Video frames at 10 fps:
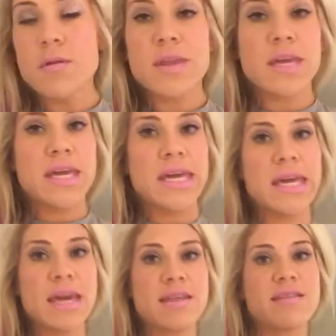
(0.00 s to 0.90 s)
the
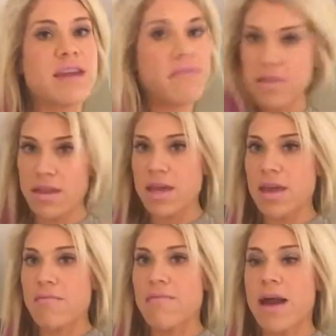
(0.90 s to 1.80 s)
key is
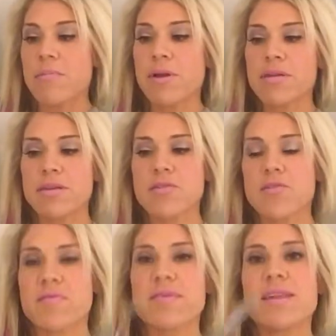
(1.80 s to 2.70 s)
definitely fabric
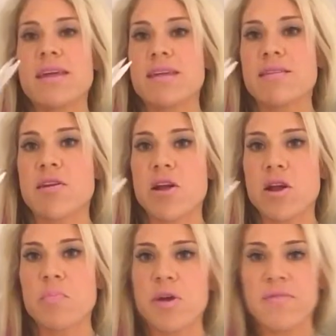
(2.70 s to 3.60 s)
scissors. These
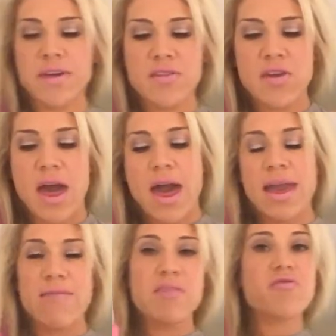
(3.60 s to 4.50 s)
are perfect. I
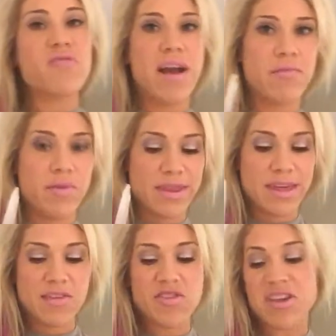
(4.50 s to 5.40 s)
even travel with
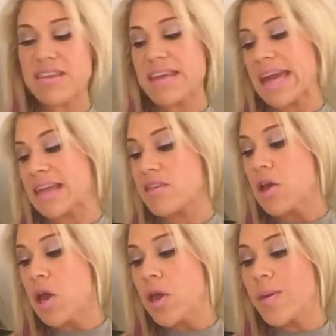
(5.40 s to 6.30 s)
these just in case
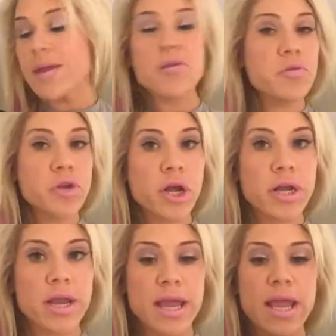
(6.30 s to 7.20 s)
you get a new shirt
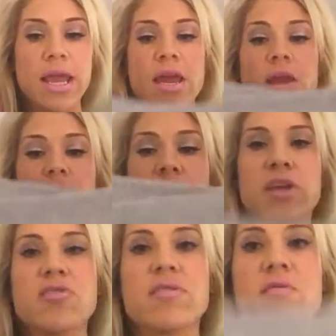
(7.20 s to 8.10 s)
and you're
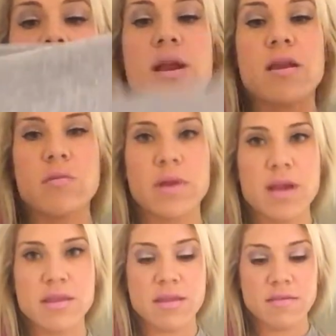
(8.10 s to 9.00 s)
anxious to wear it and you want to
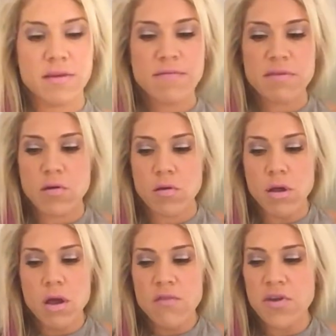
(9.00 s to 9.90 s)
cut the sleeves off. So
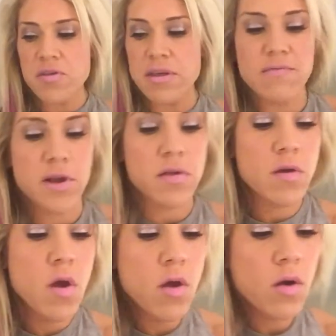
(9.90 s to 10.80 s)
first things
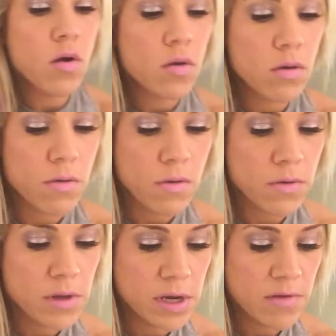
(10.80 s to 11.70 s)
first,
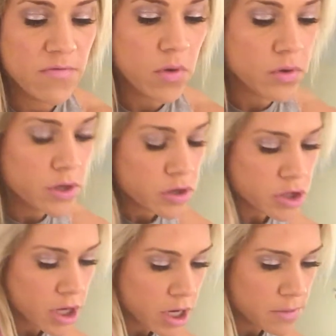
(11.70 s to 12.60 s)
you need to fold your
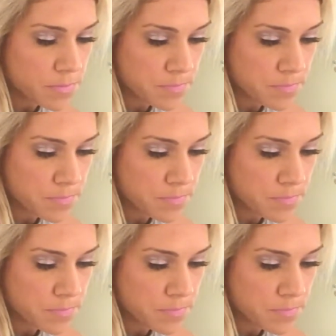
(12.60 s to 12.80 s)
shirt